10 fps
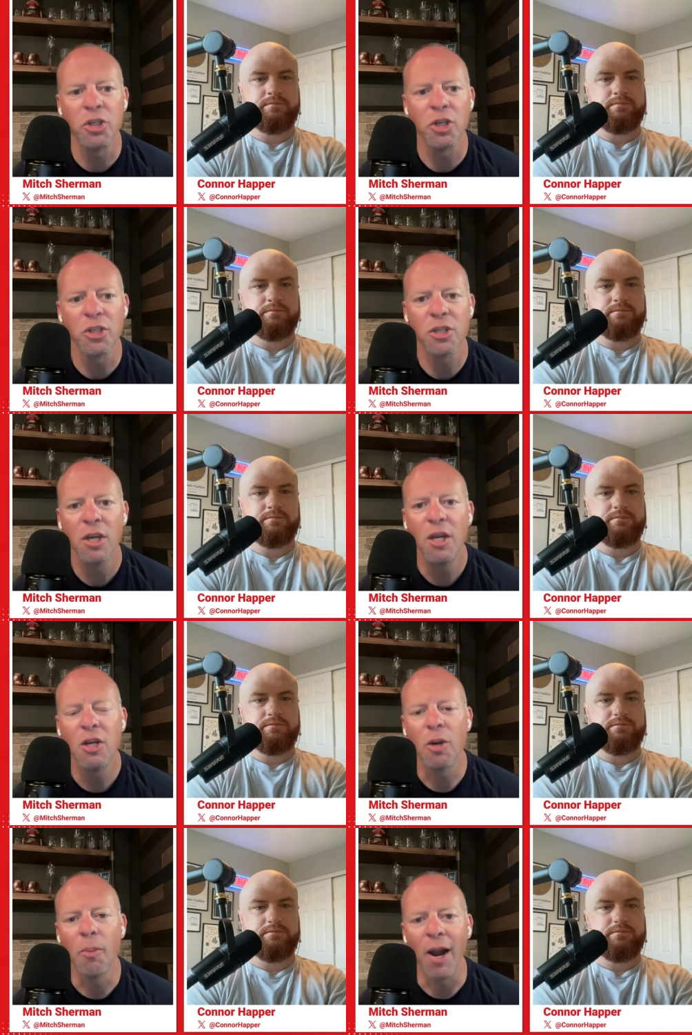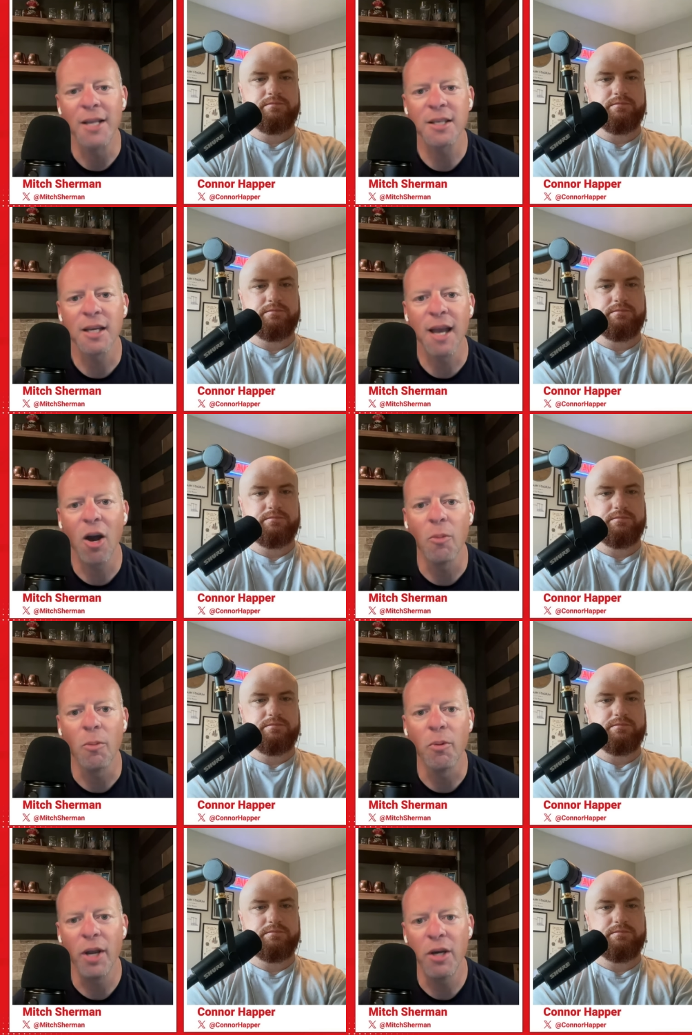Speaker 1: just Nebraska caliber
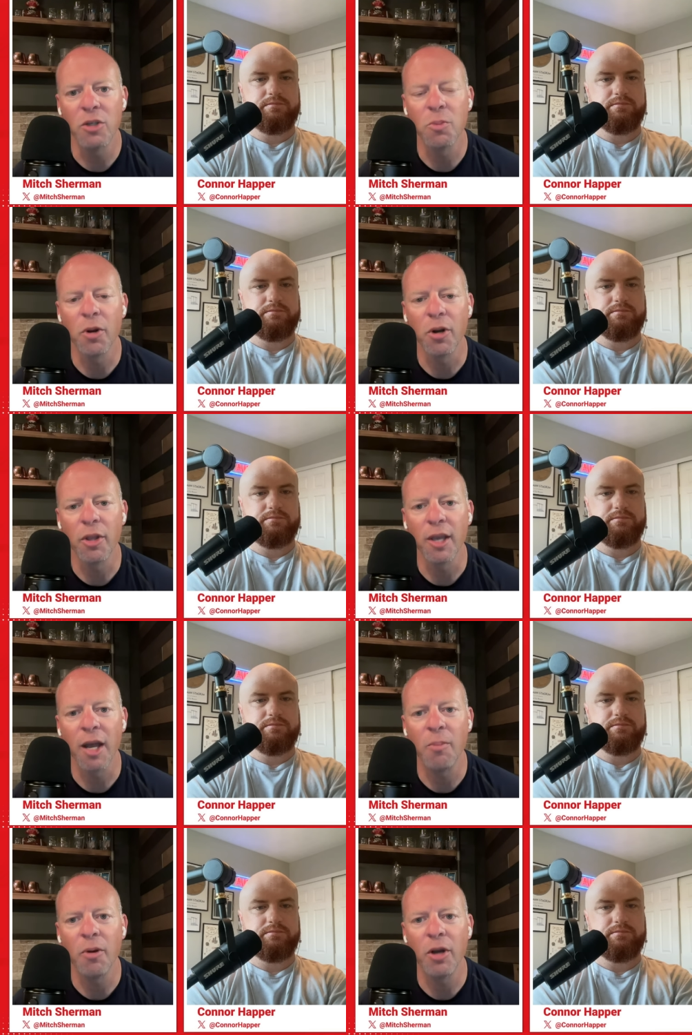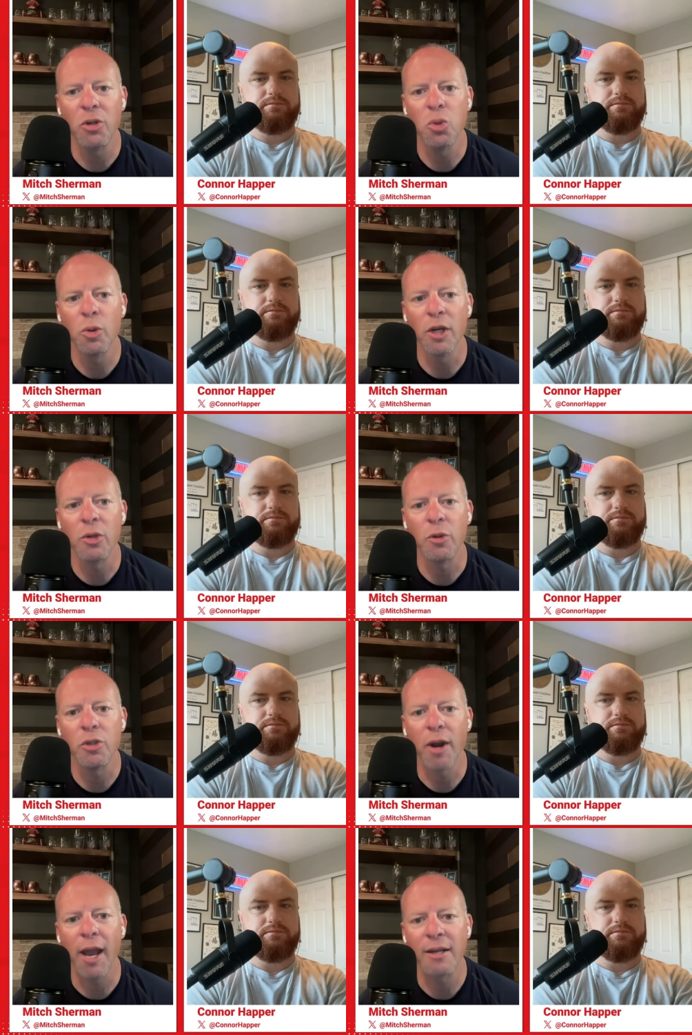players, but are the kind of players who are going to
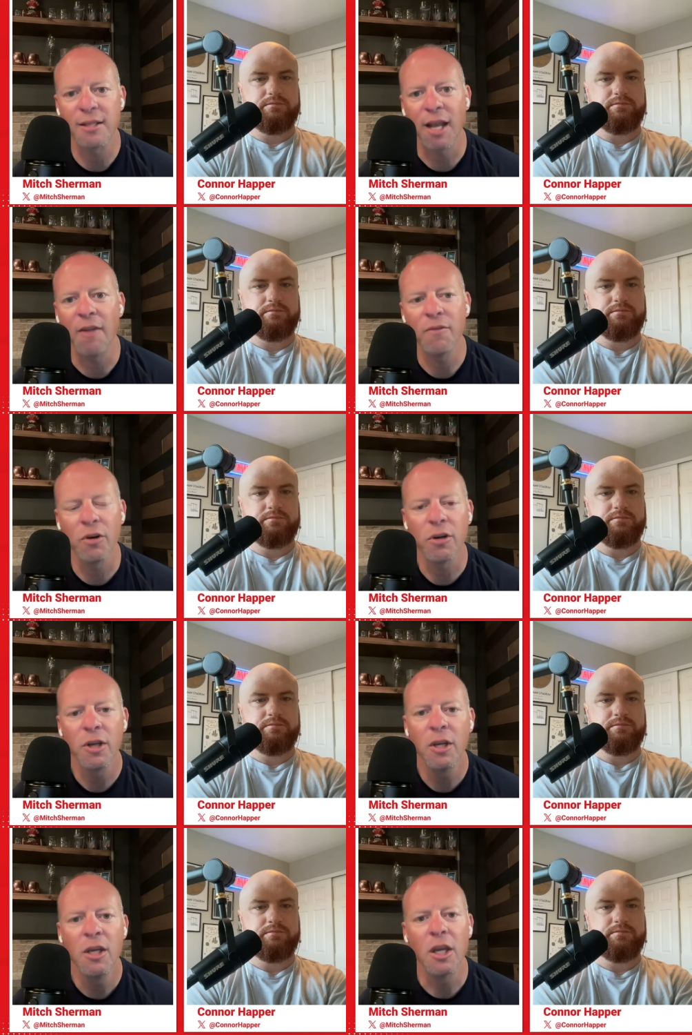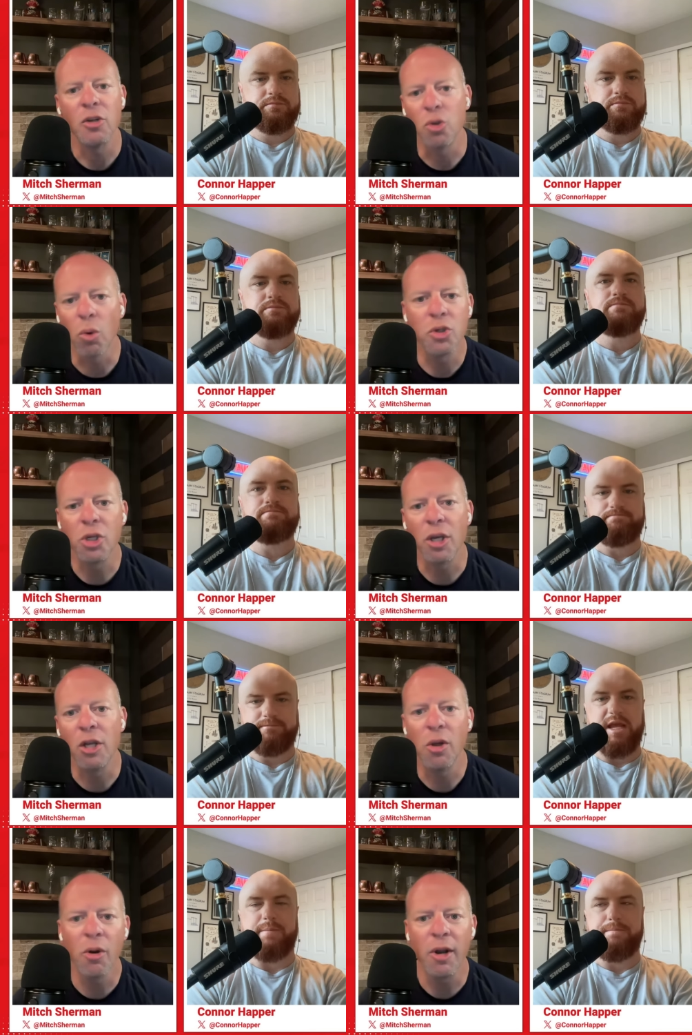attract Stanford and Georgia
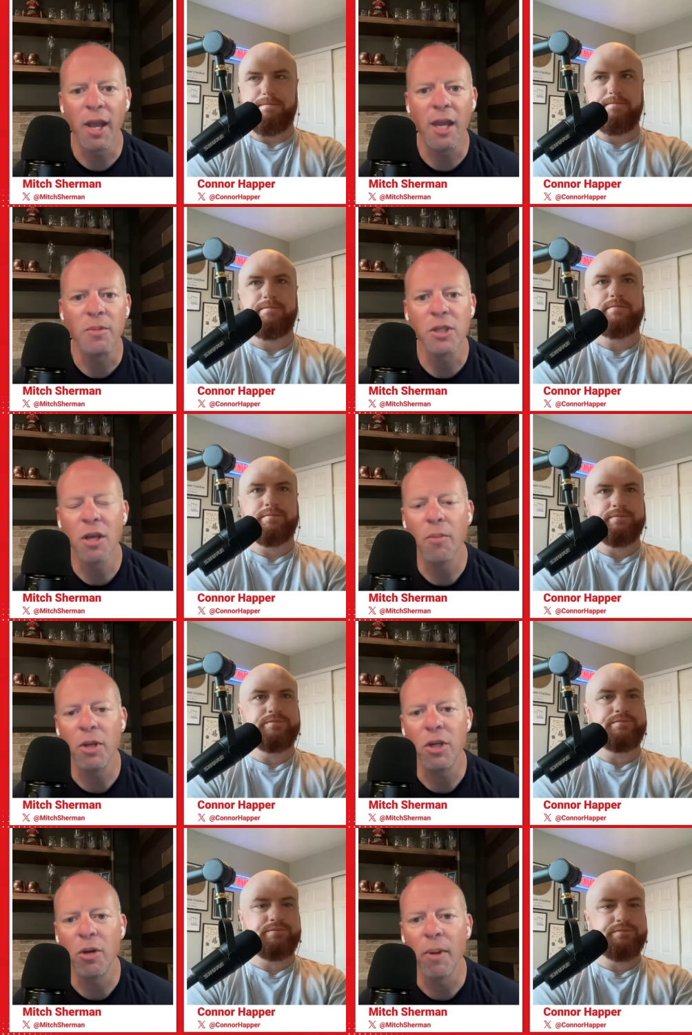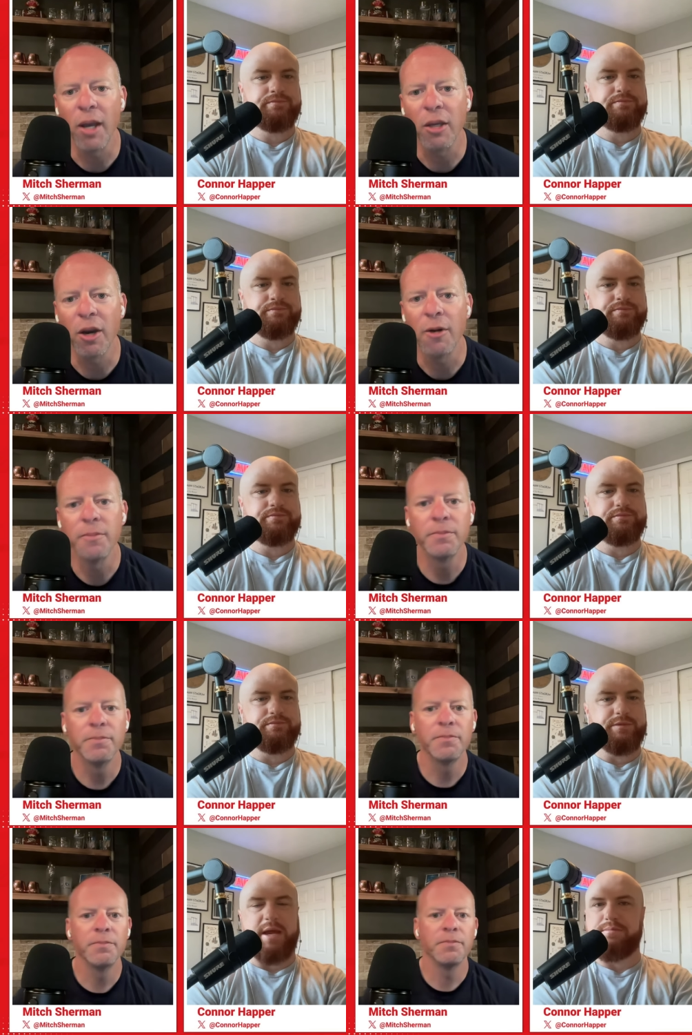and
Speaker 2: Notre Dame to come into your backyard.
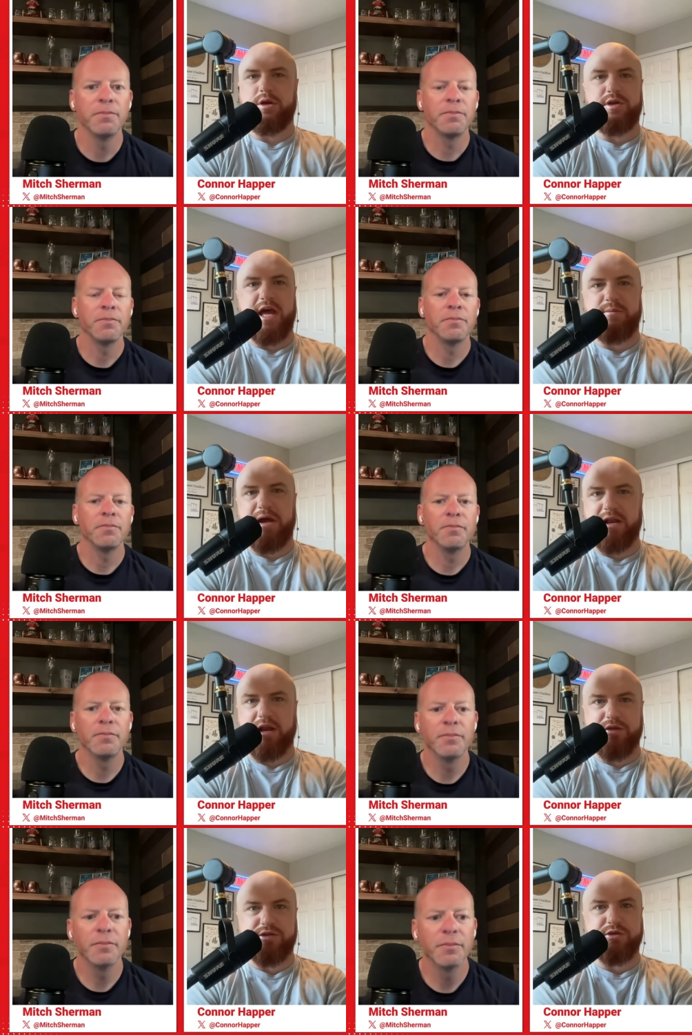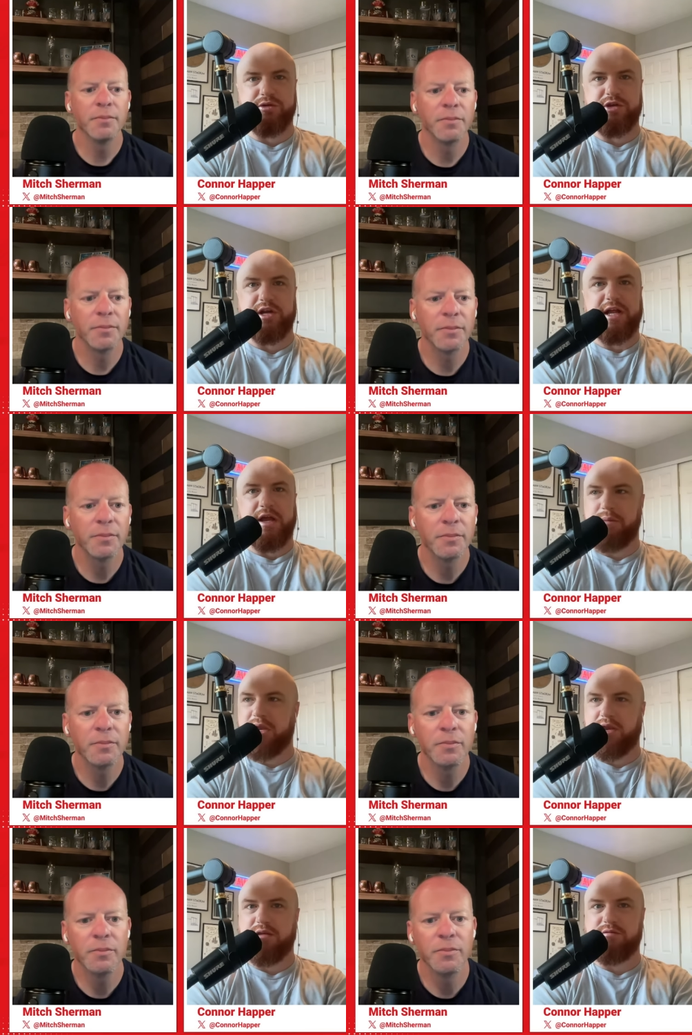Yep. No doubt about it. Other schools are going to come
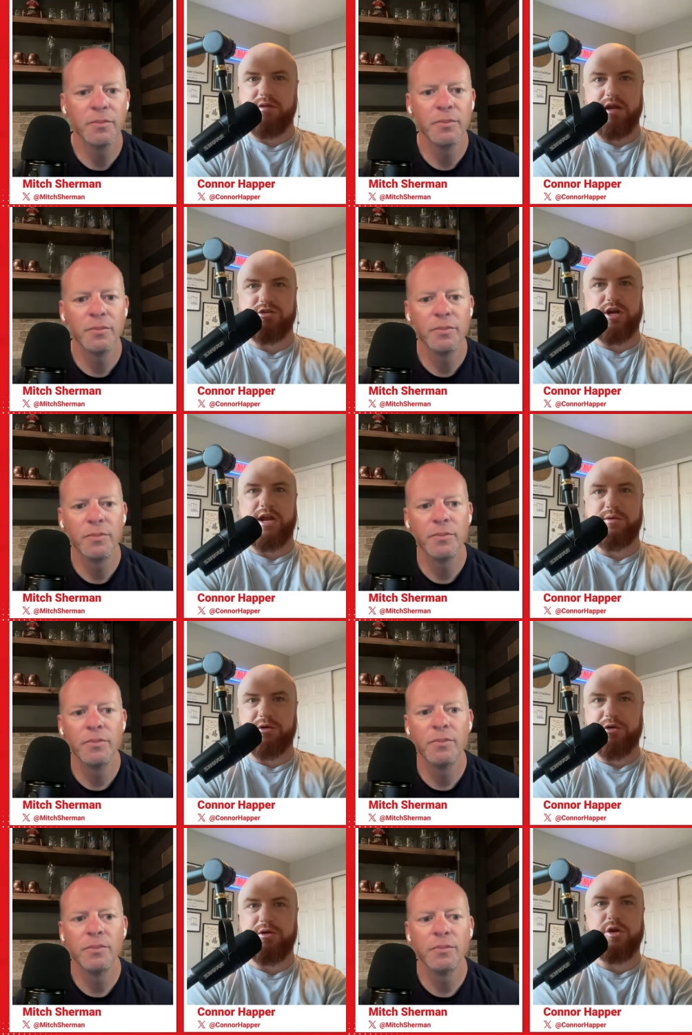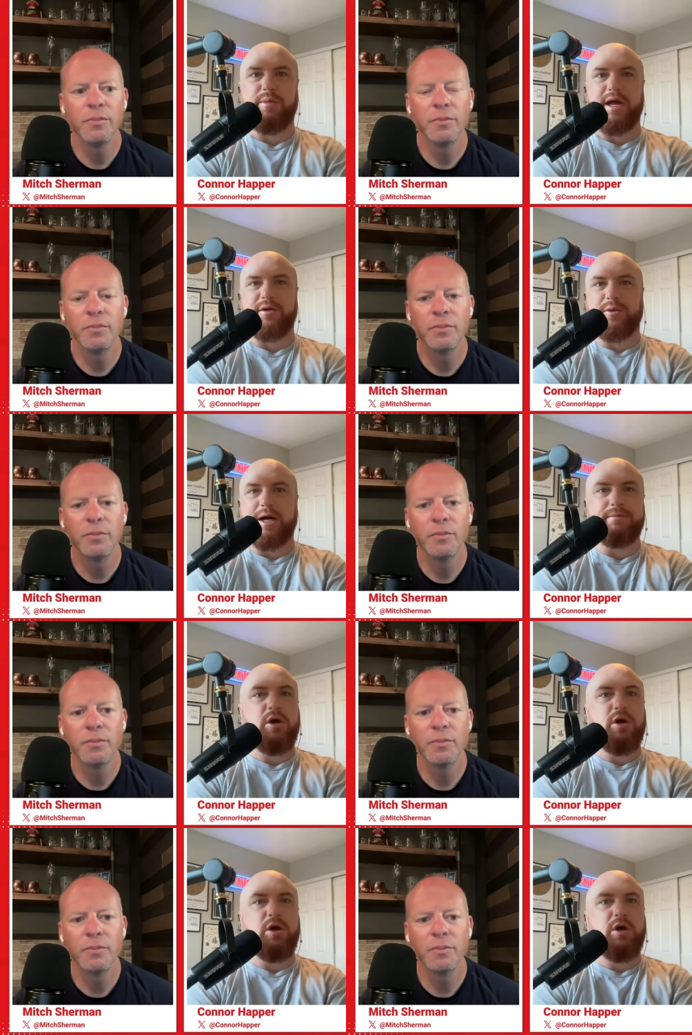in and, and try and recruit no matter what.